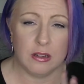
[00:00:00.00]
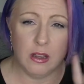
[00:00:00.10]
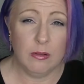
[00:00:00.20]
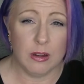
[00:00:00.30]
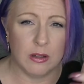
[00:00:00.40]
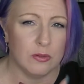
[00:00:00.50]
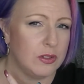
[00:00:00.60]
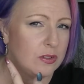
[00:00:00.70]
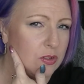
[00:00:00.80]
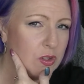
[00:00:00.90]
Nowhere
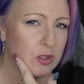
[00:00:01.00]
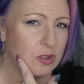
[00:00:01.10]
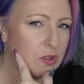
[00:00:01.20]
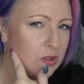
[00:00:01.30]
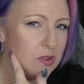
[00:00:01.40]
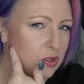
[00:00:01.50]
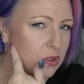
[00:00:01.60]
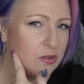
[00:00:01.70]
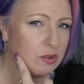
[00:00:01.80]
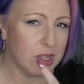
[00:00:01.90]
else. Just
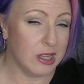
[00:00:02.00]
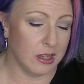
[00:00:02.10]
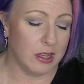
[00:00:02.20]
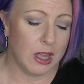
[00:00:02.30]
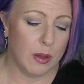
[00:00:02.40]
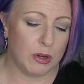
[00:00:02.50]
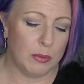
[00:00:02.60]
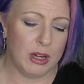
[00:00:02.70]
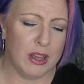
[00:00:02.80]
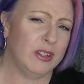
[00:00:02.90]
through here. But I've
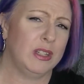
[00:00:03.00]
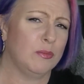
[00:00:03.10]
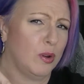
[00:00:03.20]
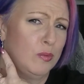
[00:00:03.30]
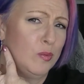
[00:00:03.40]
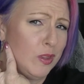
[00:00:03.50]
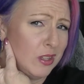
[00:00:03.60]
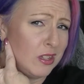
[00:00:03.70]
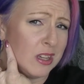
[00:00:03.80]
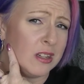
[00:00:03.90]
been having some problem with the
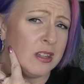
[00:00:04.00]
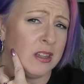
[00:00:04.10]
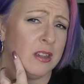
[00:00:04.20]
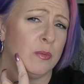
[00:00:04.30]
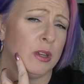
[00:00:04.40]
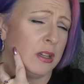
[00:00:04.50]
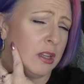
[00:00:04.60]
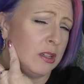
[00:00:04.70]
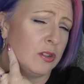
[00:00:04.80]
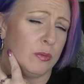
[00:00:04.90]
skin here being,
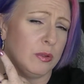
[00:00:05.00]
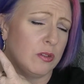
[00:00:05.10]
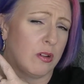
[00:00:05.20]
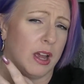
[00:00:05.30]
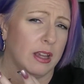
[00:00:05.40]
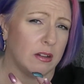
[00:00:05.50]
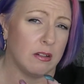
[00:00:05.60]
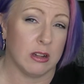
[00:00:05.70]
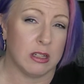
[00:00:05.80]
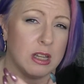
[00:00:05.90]
like, super dry and
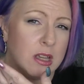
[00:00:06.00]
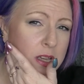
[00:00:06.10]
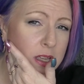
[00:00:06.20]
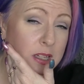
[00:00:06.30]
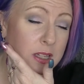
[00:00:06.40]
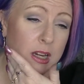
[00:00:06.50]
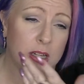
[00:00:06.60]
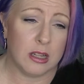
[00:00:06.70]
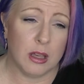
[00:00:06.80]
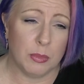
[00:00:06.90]
crusty. Starting
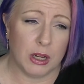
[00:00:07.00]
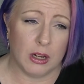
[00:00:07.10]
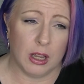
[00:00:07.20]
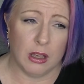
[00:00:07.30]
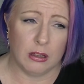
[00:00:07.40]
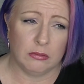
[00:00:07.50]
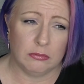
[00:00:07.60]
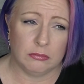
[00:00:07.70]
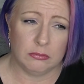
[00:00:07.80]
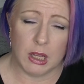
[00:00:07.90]
to get better now.
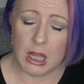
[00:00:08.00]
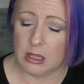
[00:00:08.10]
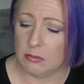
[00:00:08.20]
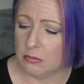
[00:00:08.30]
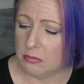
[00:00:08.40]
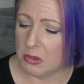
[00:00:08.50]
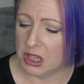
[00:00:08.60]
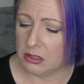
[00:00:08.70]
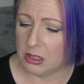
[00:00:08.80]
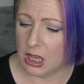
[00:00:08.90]

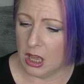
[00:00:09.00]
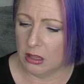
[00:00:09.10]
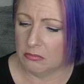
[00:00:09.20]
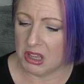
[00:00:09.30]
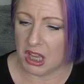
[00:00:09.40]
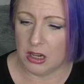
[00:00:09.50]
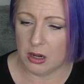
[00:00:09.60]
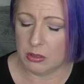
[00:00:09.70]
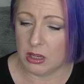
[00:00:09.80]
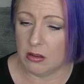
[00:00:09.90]
But, yeah, I don't
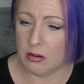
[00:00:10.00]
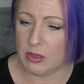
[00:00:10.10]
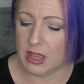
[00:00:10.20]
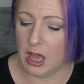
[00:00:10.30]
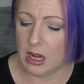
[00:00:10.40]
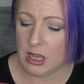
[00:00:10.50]
know what's going on with that.